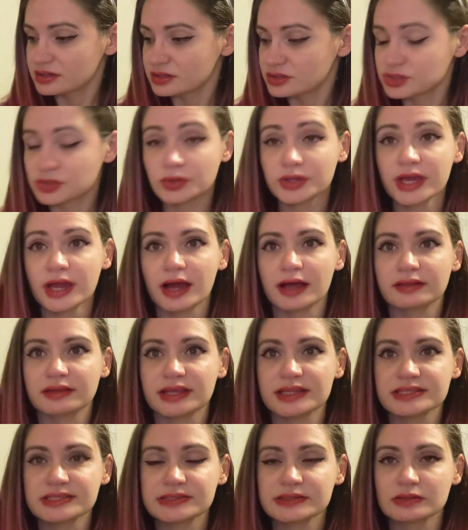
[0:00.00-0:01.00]
so yeah,
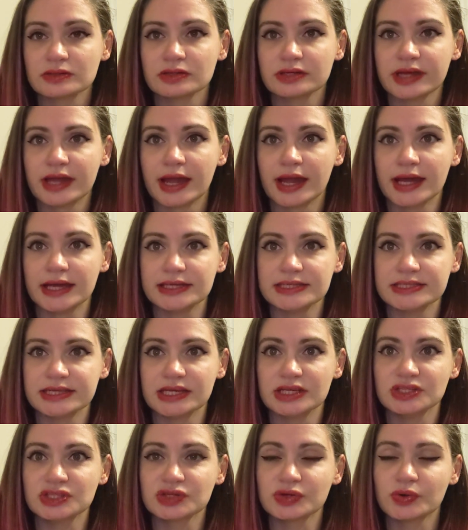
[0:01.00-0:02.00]
let's look at
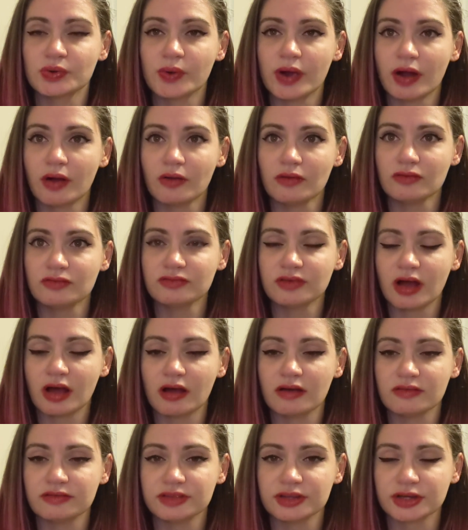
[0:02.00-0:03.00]
day 12
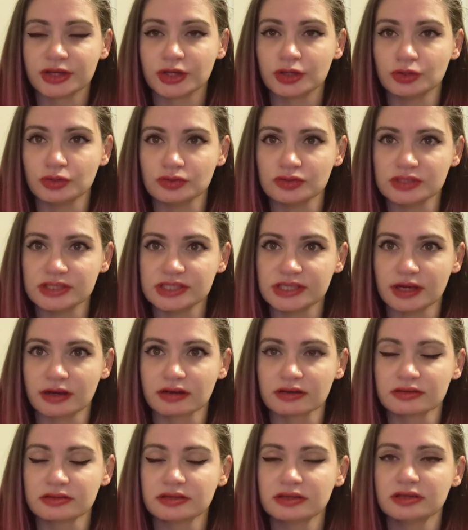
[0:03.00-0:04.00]
of the
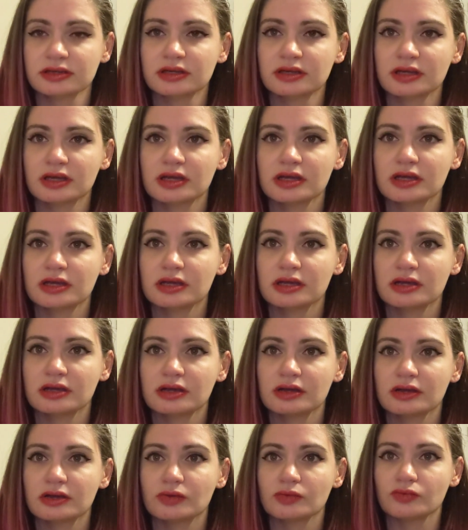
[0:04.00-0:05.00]
Knutedern
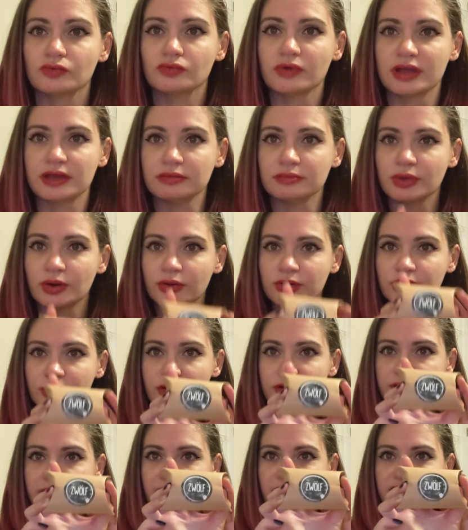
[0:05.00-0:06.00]
Rainbow
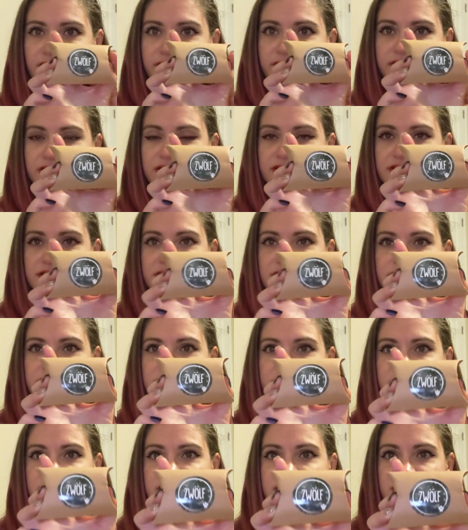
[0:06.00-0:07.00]
Yarn Advent, and
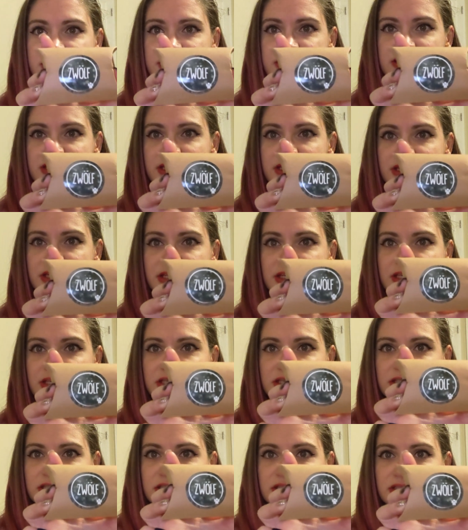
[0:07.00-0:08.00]
today is day
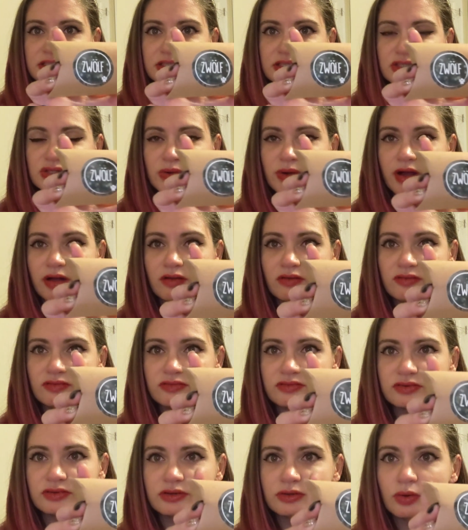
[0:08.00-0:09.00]
12,
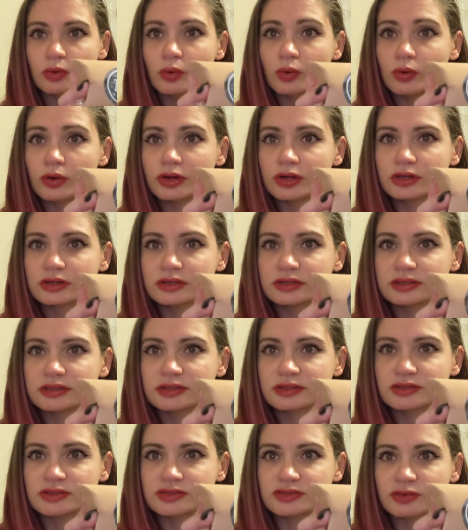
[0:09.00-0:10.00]
or
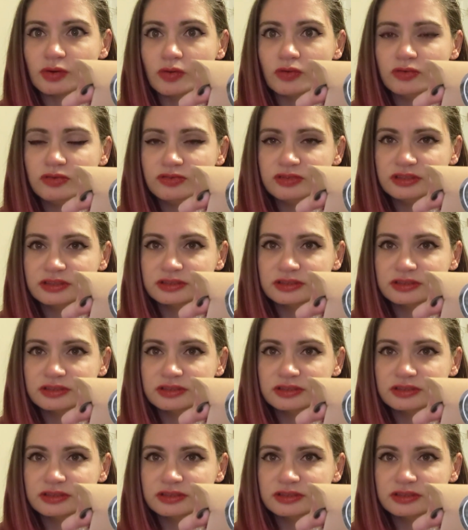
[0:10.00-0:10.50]
Zwölf,